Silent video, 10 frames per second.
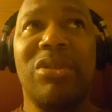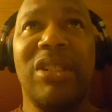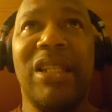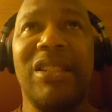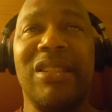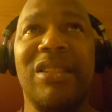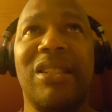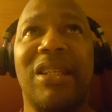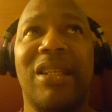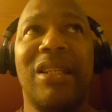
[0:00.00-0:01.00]
That is
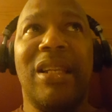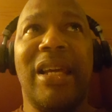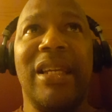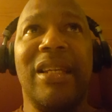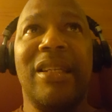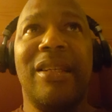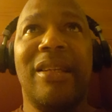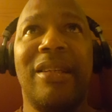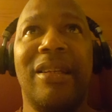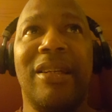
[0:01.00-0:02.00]
like,
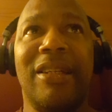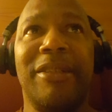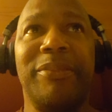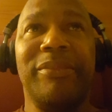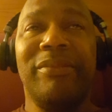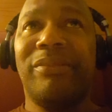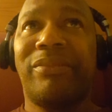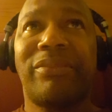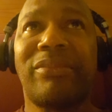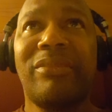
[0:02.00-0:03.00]

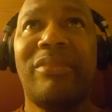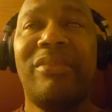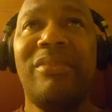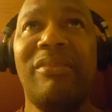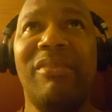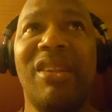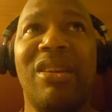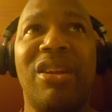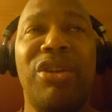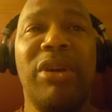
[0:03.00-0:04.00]

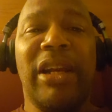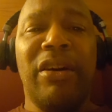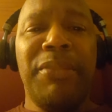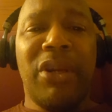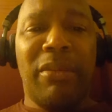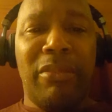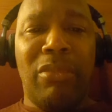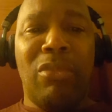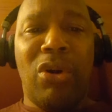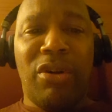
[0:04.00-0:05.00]
you cannot become
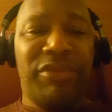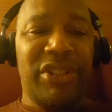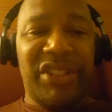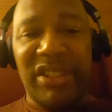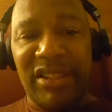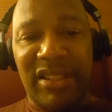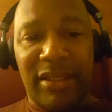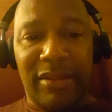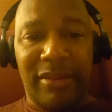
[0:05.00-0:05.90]
more of a citizen.